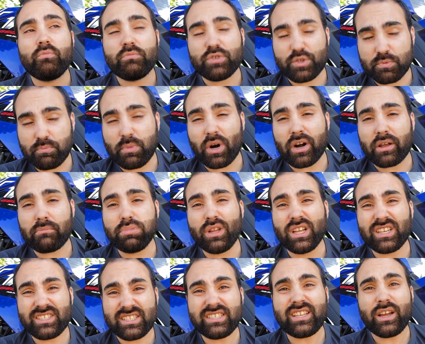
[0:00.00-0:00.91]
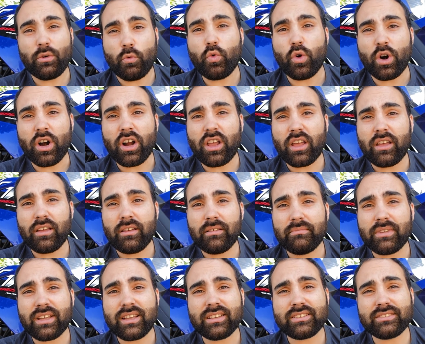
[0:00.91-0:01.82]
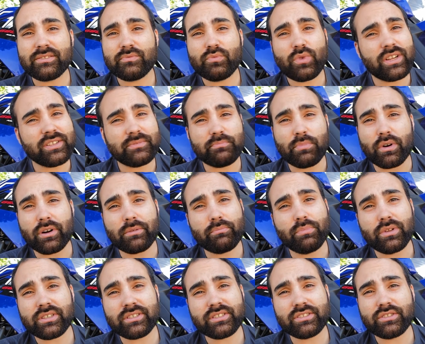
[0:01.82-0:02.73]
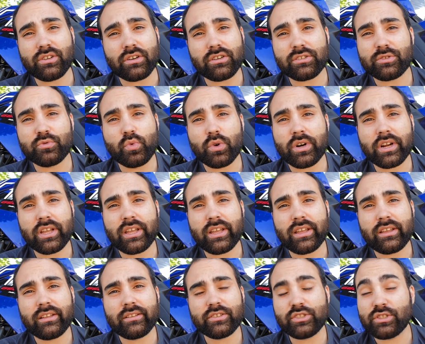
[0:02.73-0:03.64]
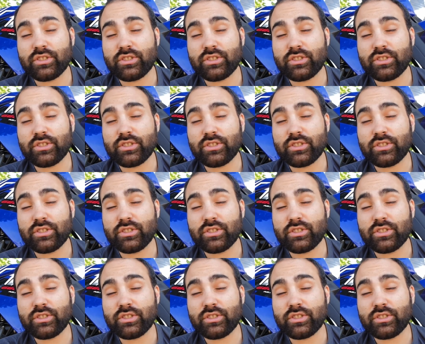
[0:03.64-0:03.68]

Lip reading: Spark plugs that work, because when a spark plug stops working,